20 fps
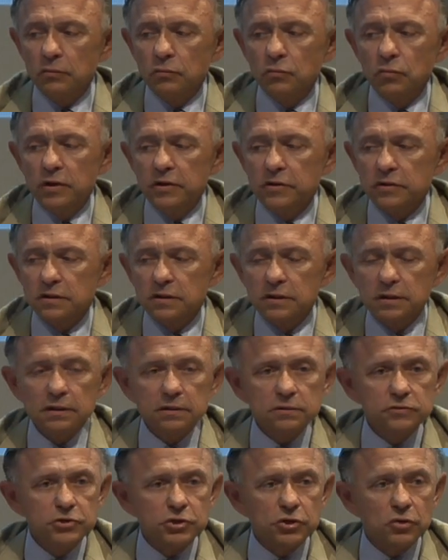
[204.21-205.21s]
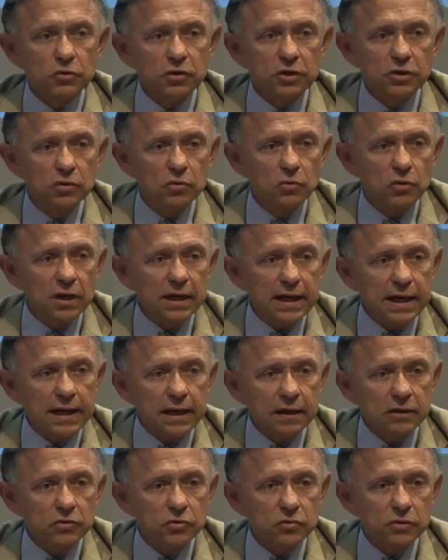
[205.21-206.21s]
with showing you a
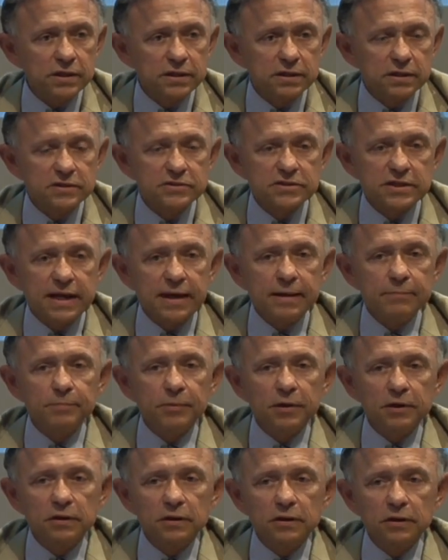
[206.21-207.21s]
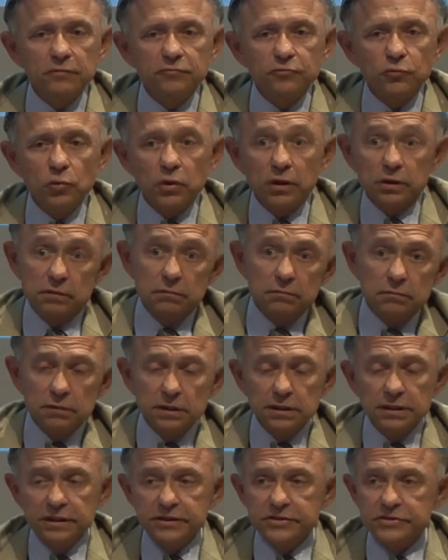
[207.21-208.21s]
concrete example of what
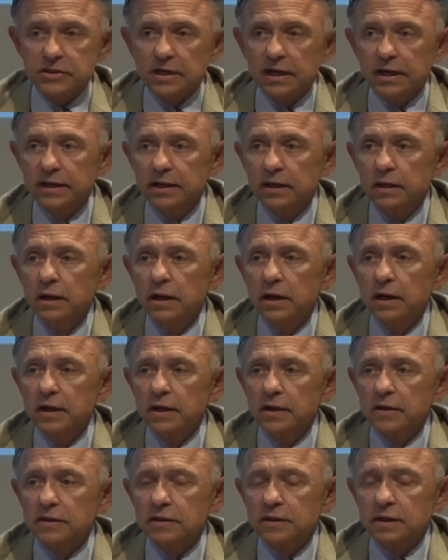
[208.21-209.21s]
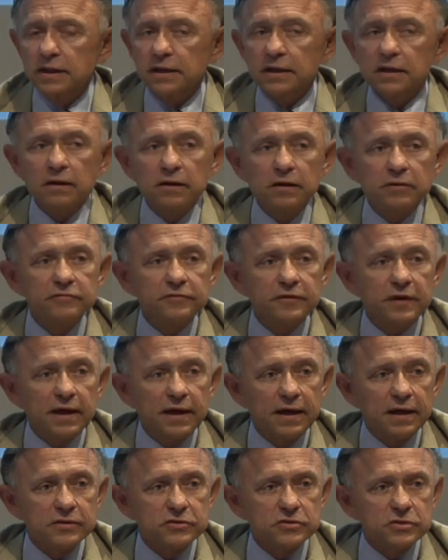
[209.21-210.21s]
at least I think of
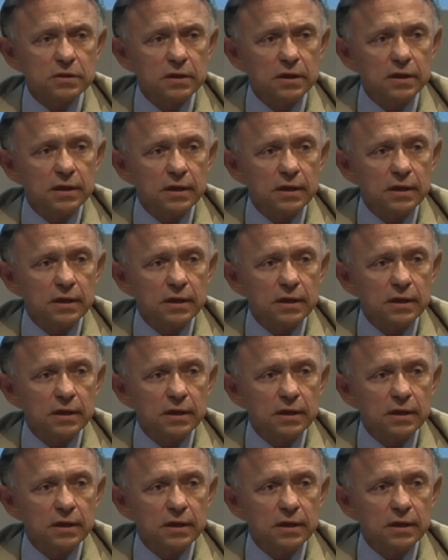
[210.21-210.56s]
as